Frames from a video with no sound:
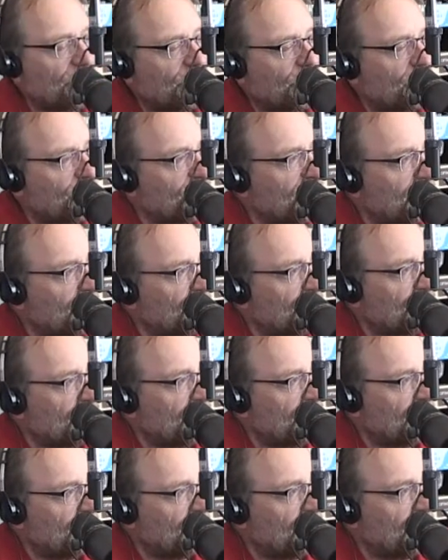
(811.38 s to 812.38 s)
from the chamber
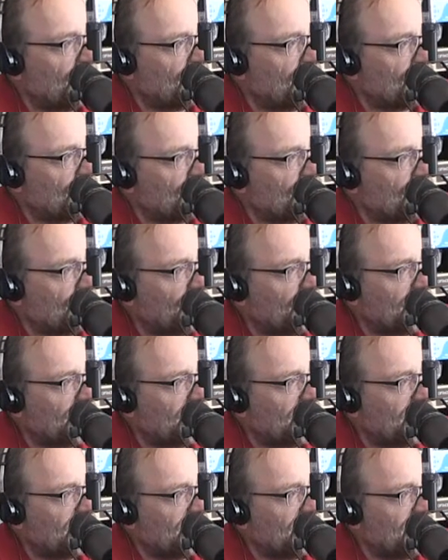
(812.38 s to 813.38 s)
sent me a uh-huh. picture from
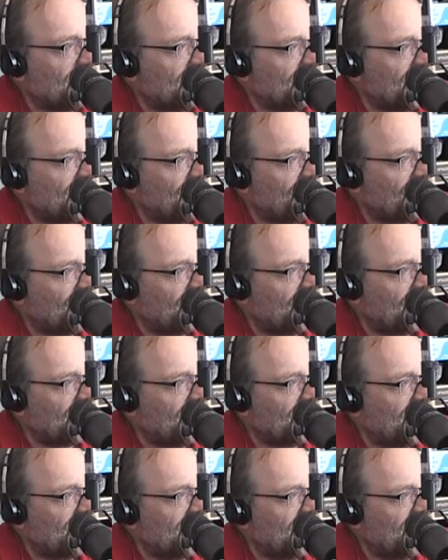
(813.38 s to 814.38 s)
like 97,
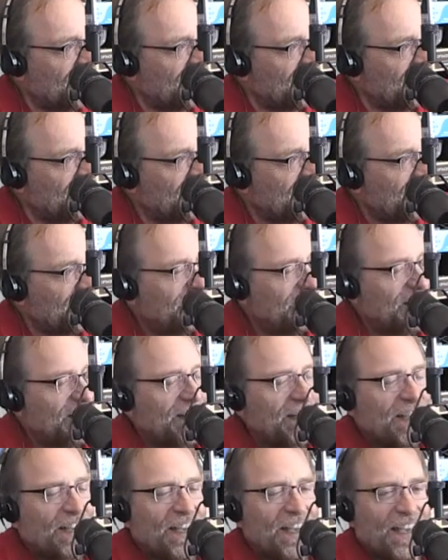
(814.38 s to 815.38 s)
98. Mm-hmm.
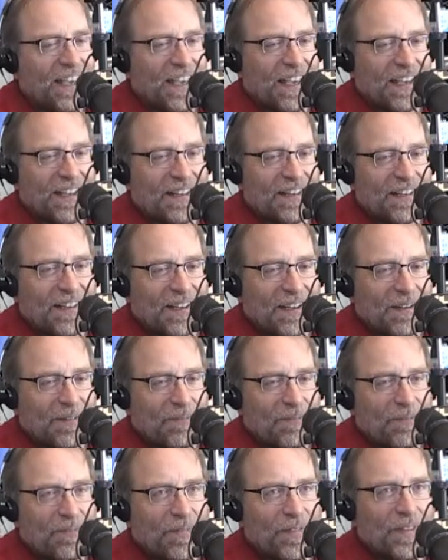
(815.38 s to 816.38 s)
And uh,
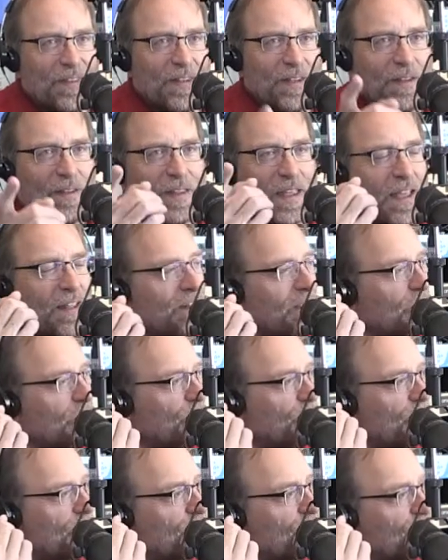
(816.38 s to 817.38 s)
it had the
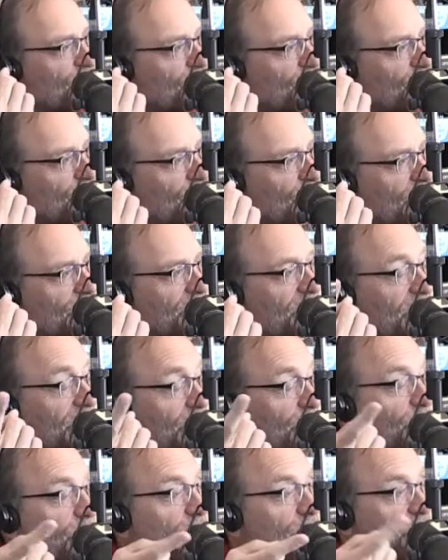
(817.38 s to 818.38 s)
original, I say
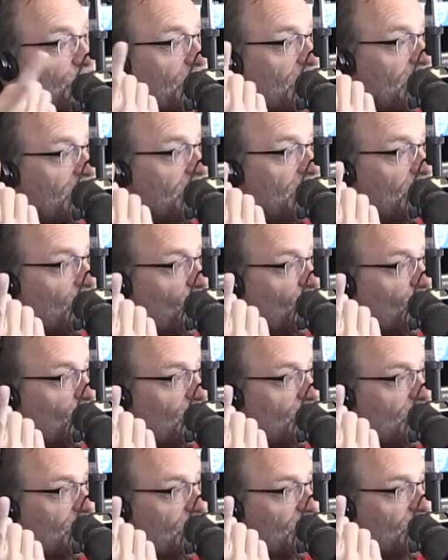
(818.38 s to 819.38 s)
the original, had the
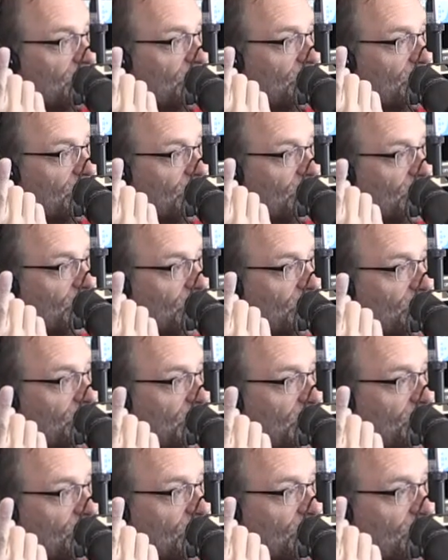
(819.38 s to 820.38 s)
old
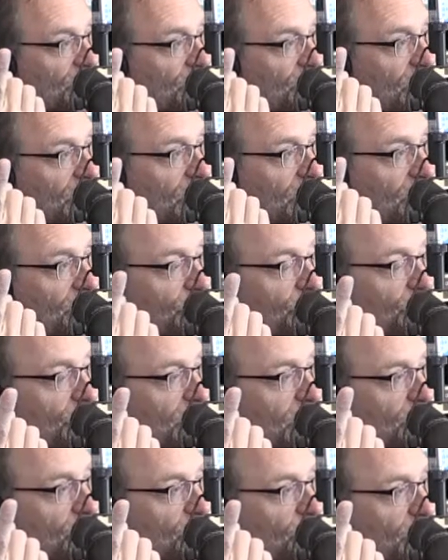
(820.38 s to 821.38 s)
Artesia, uh,
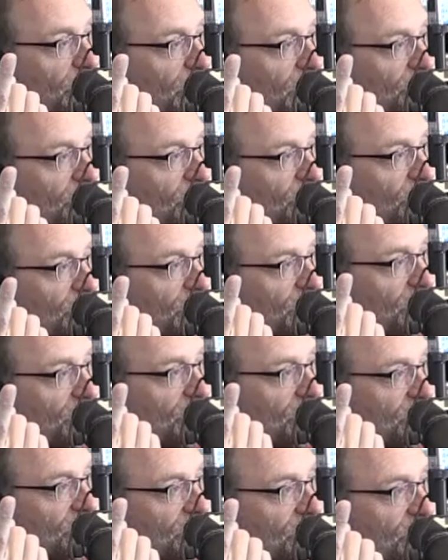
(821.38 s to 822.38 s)
First National Bank of
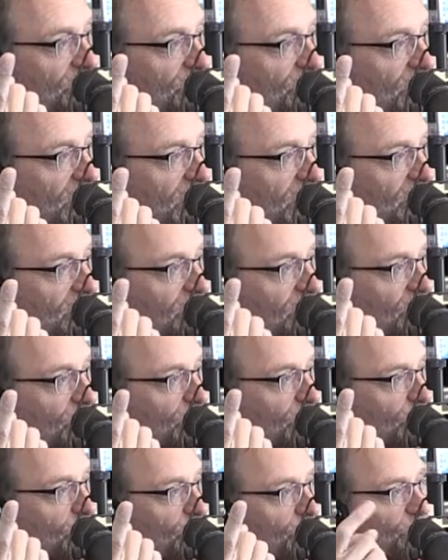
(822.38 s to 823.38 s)
Artesia yes. sign and
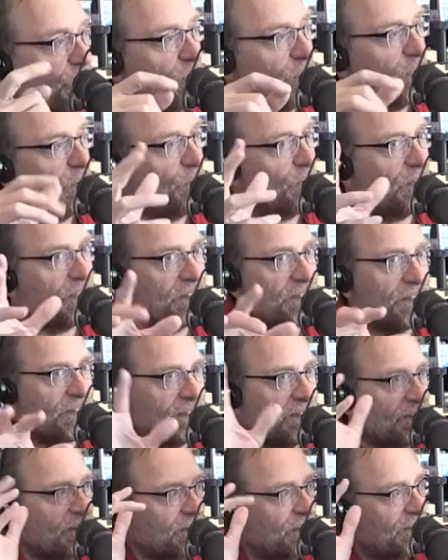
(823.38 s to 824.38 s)
logo before mm-hmm. they went to
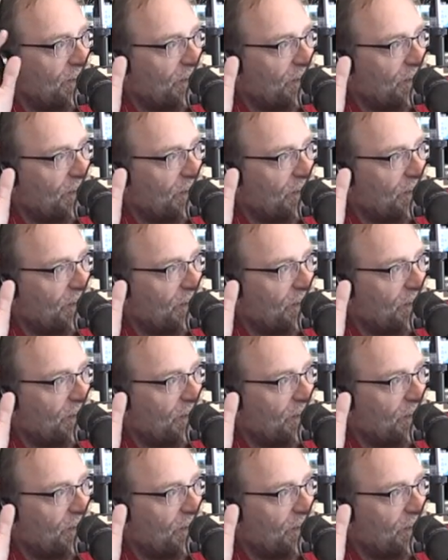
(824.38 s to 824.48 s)
the